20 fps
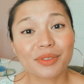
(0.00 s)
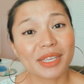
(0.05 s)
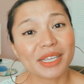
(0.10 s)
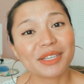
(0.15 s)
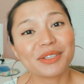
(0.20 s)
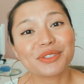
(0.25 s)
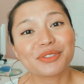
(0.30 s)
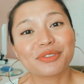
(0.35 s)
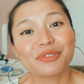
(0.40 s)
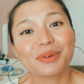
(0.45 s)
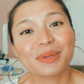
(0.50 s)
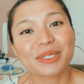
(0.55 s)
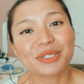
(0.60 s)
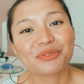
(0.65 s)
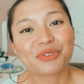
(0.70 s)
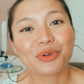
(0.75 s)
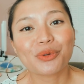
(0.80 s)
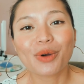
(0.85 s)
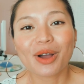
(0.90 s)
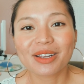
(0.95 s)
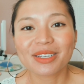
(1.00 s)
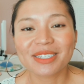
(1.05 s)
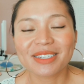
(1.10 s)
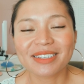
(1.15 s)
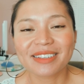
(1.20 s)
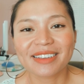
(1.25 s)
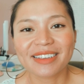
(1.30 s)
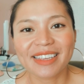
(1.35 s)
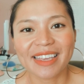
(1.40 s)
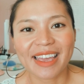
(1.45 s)
thank you so much for
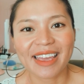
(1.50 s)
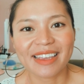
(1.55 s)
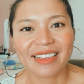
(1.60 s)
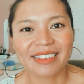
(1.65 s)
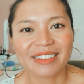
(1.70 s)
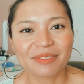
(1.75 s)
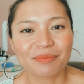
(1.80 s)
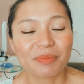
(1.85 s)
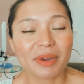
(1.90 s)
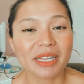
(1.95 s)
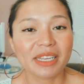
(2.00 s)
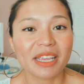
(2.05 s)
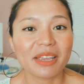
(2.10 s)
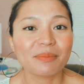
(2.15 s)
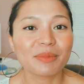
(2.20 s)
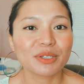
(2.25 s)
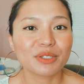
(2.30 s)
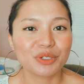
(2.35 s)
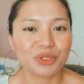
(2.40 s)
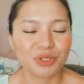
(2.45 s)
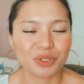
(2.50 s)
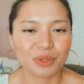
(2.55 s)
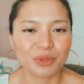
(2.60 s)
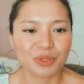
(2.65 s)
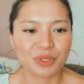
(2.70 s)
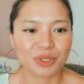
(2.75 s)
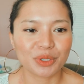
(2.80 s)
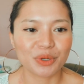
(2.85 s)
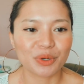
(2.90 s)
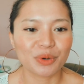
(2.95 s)
watching again. My name is
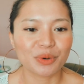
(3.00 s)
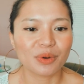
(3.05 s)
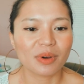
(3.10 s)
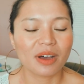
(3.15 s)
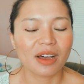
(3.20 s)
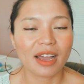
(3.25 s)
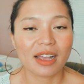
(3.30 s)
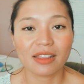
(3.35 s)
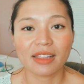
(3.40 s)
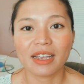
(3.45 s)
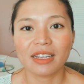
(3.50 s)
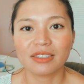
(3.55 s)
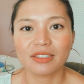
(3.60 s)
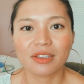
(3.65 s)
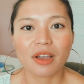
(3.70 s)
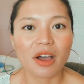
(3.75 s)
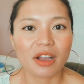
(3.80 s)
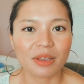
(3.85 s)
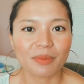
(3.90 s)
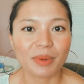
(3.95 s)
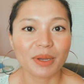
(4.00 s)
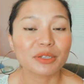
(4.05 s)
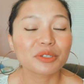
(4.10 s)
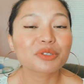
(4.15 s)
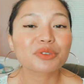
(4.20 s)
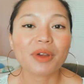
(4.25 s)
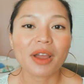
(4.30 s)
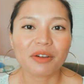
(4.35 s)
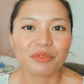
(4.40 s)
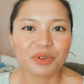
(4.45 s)
Jojo. I like talking
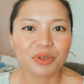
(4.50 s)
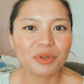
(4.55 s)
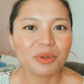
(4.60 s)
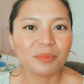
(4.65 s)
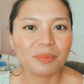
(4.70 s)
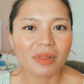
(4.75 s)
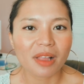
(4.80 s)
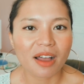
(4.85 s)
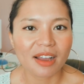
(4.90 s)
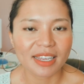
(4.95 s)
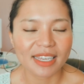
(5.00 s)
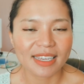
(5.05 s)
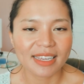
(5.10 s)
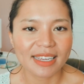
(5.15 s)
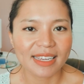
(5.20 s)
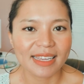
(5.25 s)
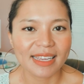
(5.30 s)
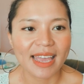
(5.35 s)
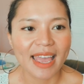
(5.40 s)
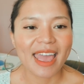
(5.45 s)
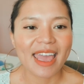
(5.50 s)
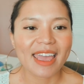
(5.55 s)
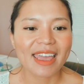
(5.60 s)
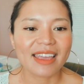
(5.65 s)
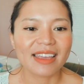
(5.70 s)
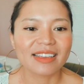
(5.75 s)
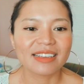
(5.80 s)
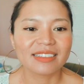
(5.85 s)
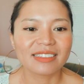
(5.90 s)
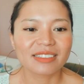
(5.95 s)
about travel, blogging,
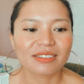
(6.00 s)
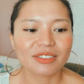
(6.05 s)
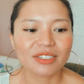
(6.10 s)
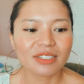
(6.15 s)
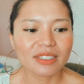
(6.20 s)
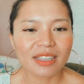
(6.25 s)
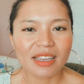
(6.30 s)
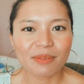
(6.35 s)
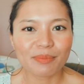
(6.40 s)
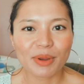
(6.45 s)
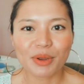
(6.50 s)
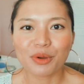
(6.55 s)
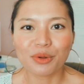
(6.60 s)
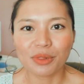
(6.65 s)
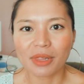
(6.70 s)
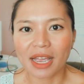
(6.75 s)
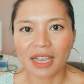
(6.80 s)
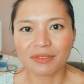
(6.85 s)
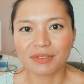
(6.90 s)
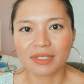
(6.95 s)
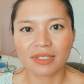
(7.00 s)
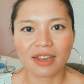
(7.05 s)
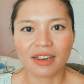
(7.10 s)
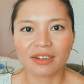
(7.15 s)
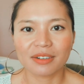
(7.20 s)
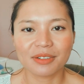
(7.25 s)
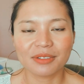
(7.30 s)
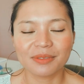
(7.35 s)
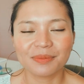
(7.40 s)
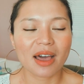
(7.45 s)
and just like my whole
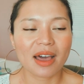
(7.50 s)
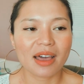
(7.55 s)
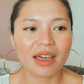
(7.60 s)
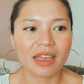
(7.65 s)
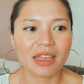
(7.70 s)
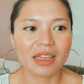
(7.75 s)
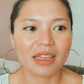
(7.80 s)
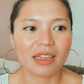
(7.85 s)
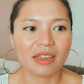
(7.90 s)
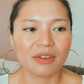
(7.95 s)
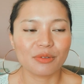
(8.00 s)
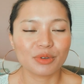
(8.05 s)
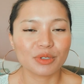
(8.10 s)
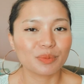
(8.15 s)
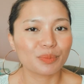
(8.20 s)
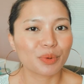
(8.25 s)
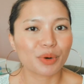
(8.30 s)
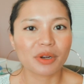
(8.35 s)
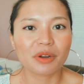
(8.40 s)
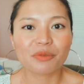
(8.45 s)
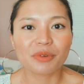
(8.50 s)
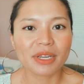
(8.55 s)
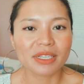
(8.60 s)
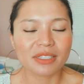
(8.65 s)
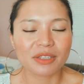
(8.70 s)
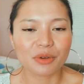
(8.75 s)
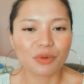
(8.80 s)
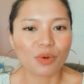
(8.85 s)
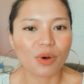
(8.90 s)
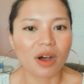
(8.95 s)
lifestyle. I was born and
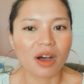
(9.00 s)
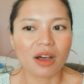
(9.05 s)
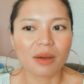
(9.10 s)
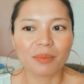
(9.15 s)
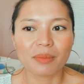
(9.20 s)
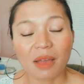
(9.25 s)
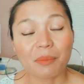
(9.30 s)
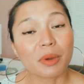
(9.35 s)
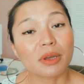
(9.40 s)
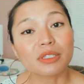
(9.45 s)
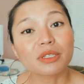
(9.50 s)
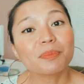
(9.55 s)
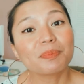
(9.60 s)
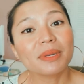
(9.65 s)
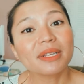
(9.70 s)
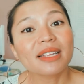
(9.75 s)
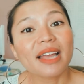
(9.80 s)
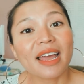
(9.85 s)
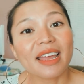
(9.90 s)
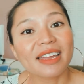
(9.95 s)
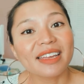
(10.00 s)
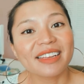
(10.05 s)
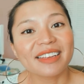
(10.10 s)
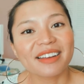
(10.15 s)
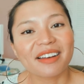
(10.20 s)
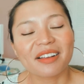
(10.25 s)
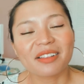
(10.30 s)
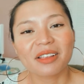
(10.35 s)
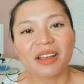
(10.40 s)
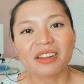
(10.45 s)
raised in Guam. I'm also
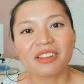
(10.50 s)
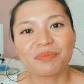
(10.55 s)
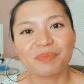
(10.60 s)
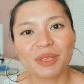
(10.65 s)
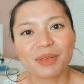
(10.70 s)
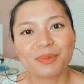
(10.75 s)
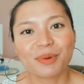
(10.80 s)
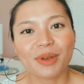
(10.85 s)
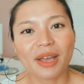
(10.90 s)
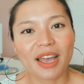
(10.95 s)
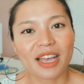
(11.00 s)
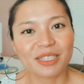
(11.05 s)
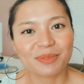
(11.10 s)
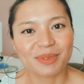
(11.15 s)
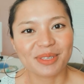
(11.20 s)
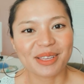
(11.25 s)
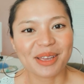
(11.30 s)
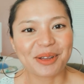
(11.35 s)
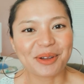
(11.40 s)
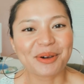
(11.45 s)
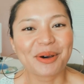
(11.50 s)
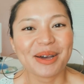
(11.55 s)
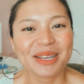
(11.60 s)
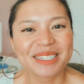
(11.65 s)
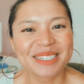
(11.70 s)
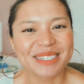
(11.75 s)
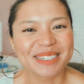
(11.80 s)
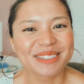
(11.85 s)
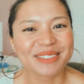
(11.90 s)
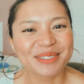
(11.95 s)
Pinai. A lot of people ask me that
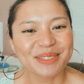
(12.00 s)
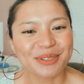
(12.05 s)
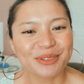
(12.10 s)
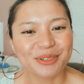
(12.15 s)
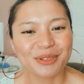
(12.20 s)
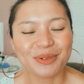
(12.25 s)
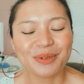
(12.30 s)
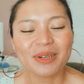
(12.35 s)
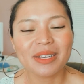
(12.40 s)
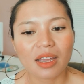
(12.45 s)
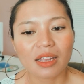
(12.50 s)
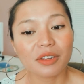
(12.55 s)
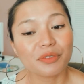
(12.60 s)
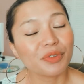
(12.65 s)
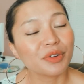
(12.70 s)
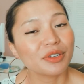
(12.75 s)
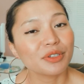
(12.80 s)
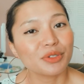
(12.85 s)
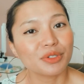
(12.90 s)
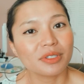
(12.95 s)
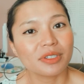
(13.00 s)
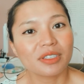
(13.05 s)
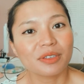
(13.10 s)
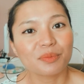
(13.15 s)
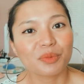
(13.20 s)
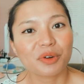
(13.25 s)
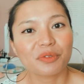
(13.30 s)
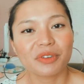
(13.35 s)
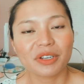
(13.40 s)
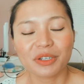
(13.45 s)
question too. And if you're interested in
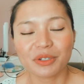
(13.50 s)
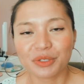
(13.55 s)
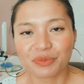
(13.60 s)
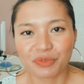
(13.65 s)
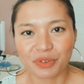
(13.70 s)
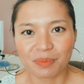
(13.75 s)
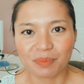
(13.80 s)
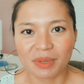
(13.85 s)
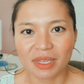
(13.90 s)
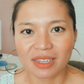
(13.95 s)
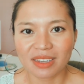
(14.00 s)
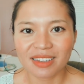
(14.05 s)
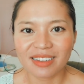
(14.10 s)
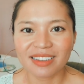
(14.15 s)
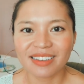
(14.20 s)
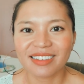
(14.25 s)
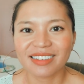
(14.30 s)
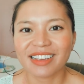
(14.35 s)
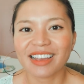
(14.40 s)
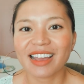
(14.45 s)
more videos from me,